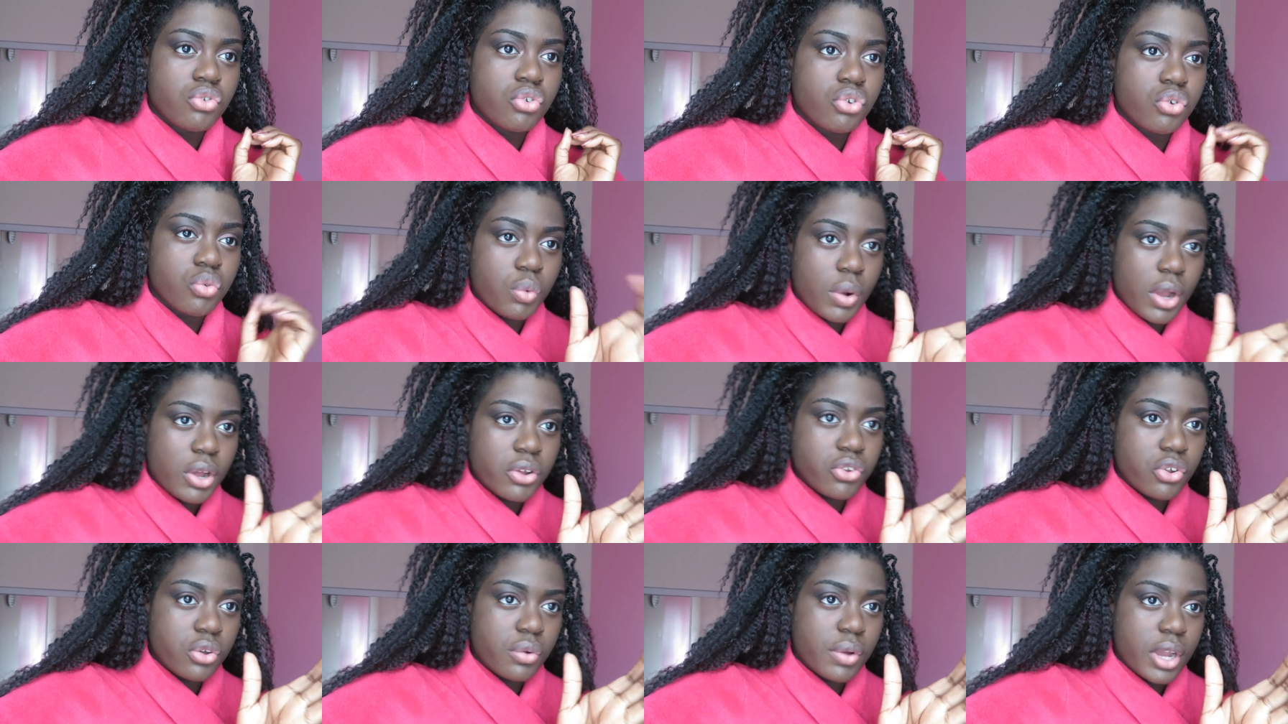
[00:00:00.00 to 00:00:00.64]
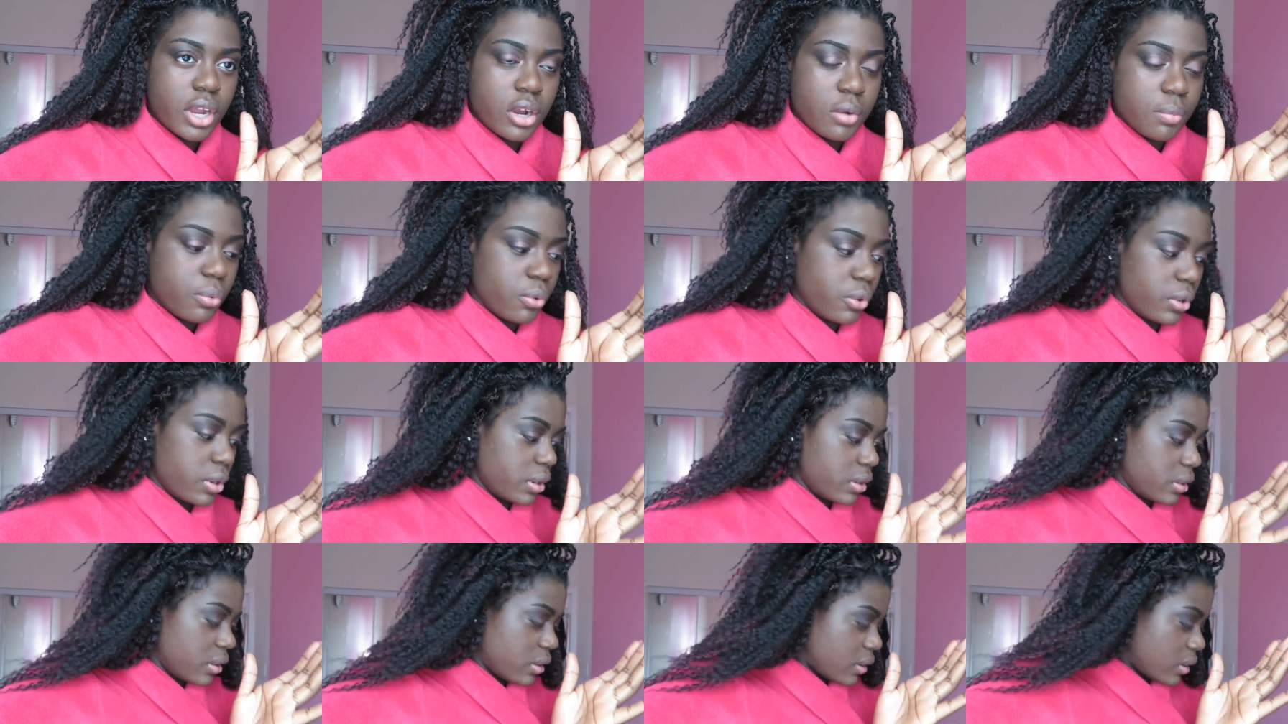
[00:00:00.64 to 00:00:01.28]
Toronto
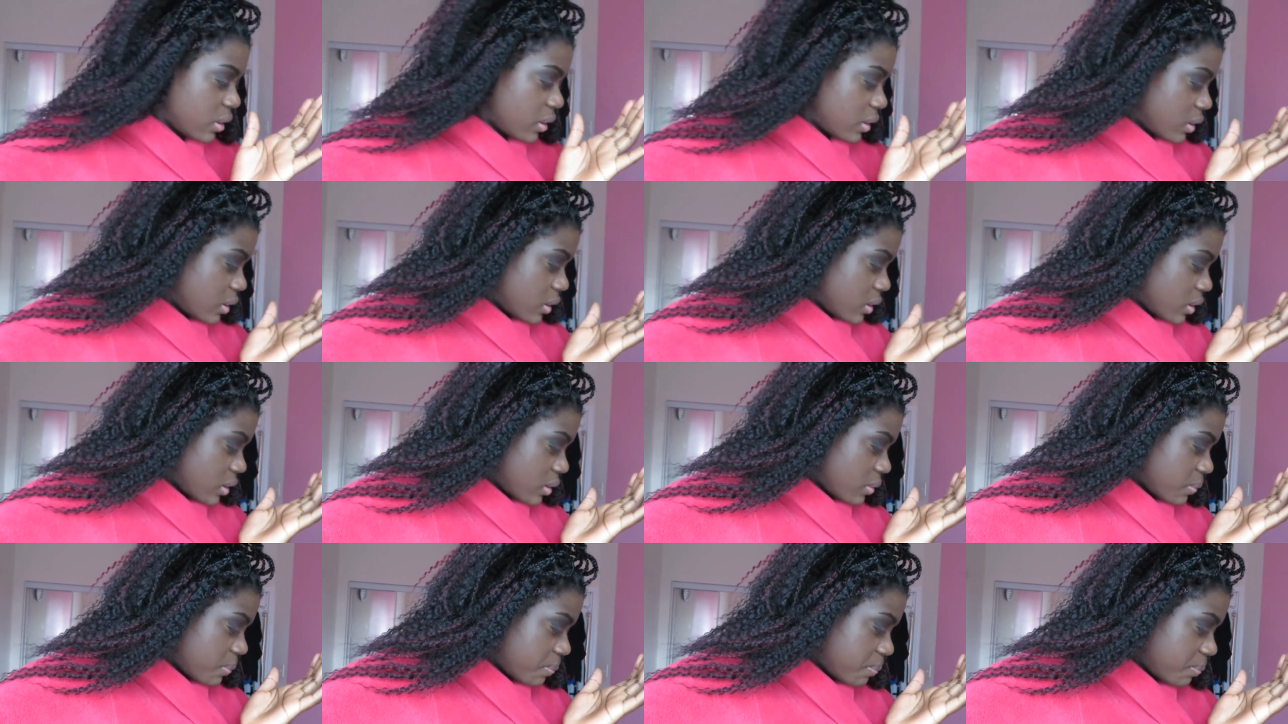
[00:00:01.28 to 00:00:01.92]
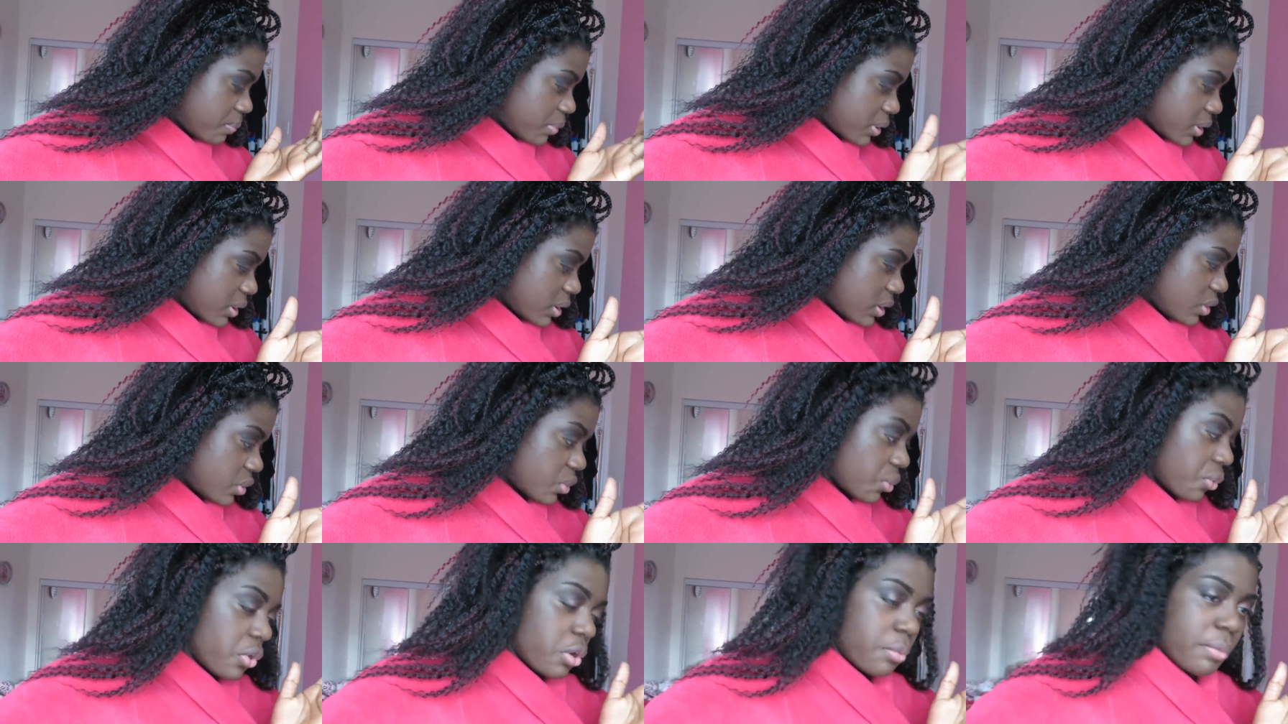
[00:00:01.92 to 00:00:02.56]
airport.
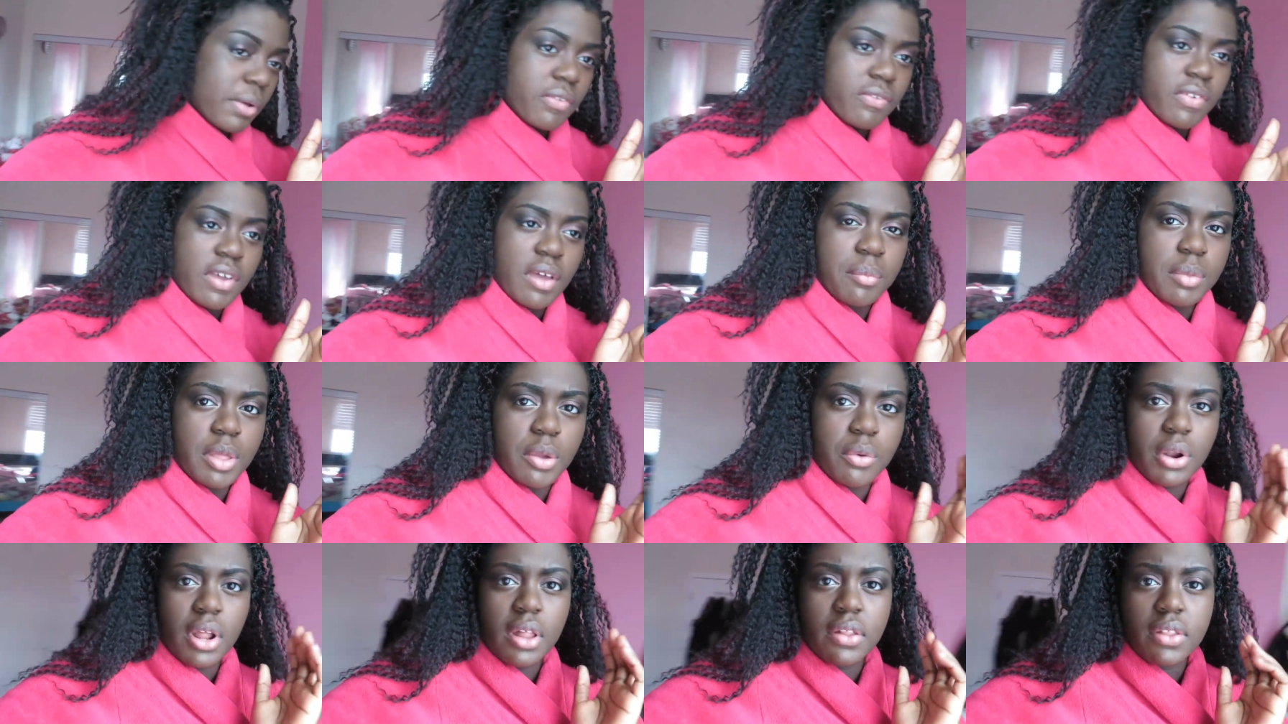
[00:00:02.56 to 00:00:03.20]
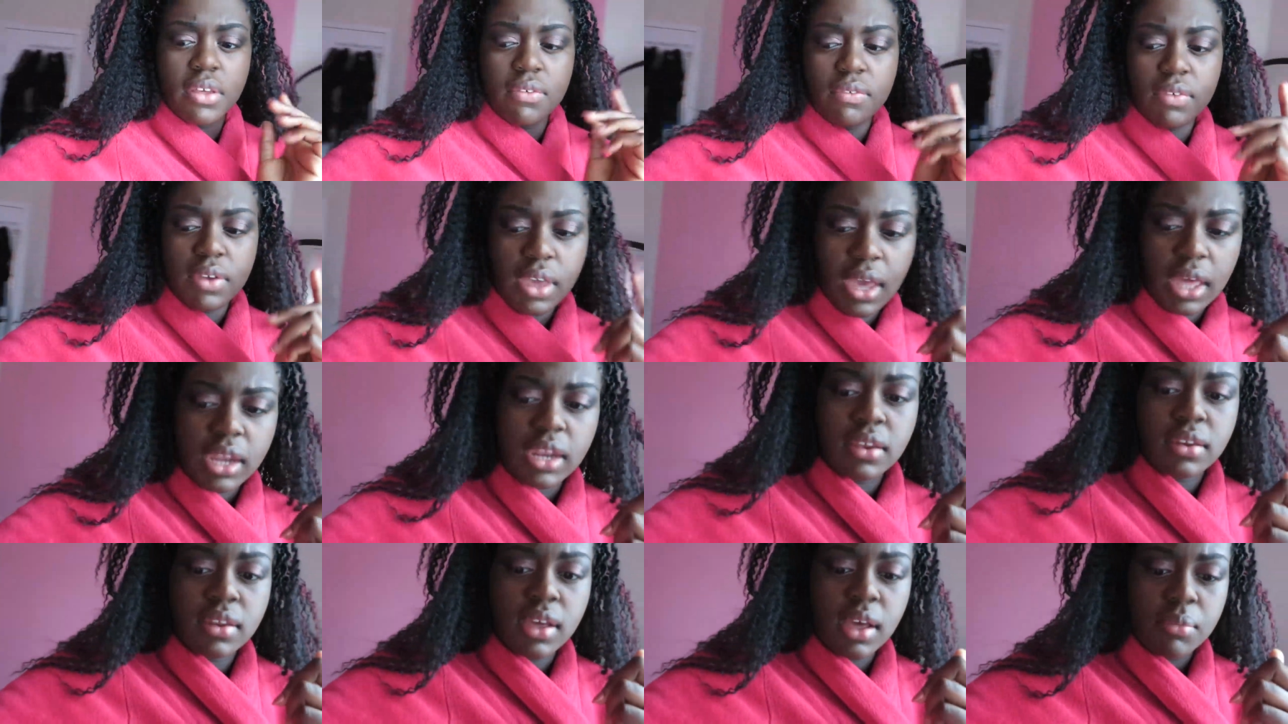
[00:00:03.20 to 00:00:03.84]
But knowing my family, we're not leaving
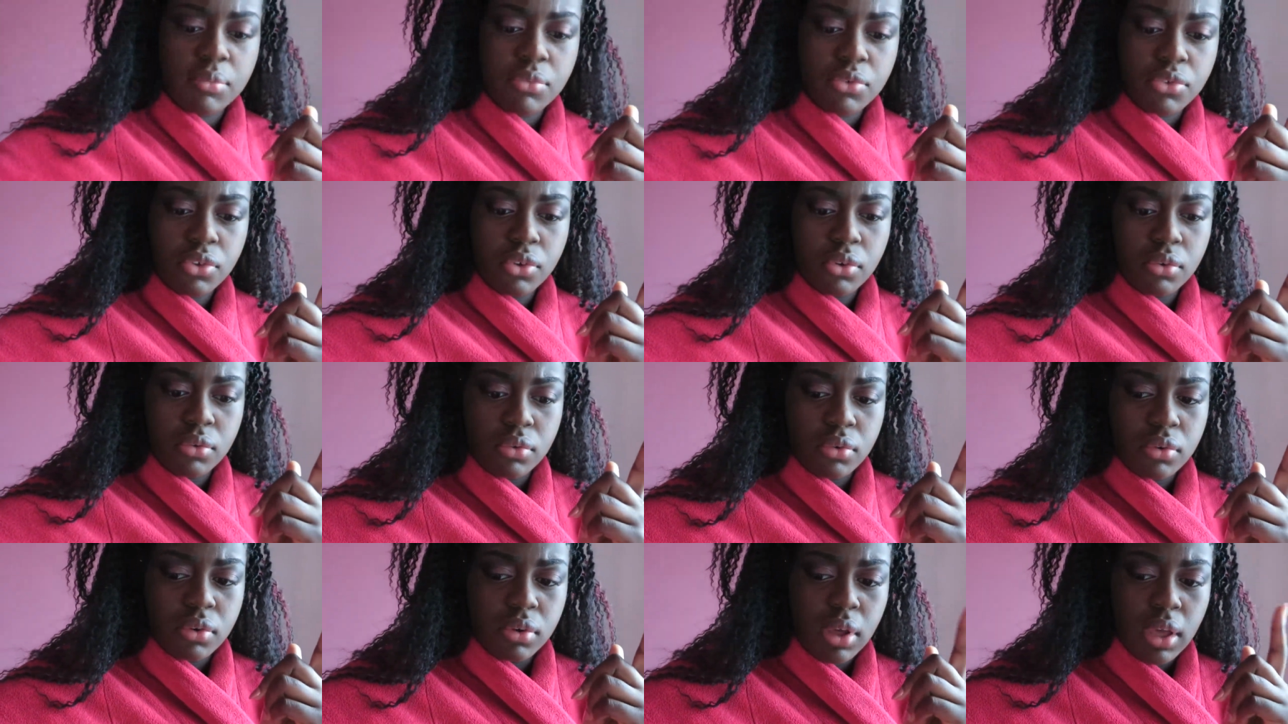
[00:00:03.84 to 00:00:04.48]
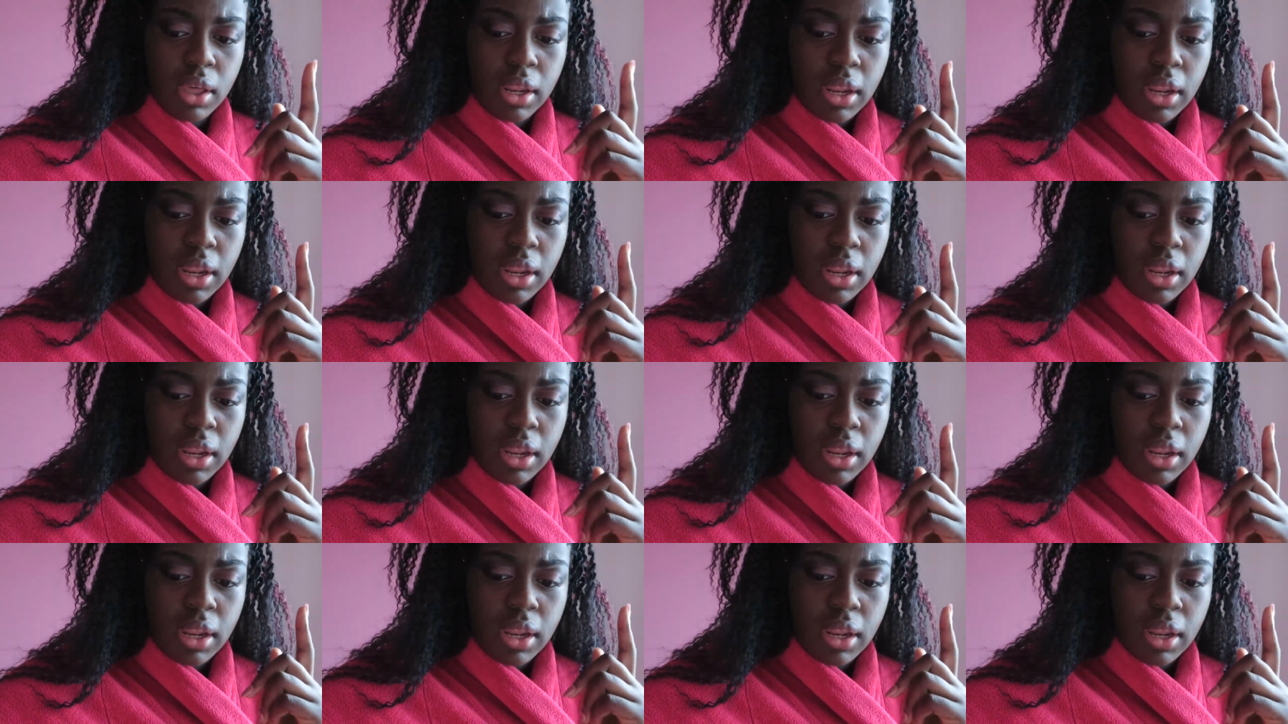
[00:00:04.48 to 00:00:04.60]
anytime soon.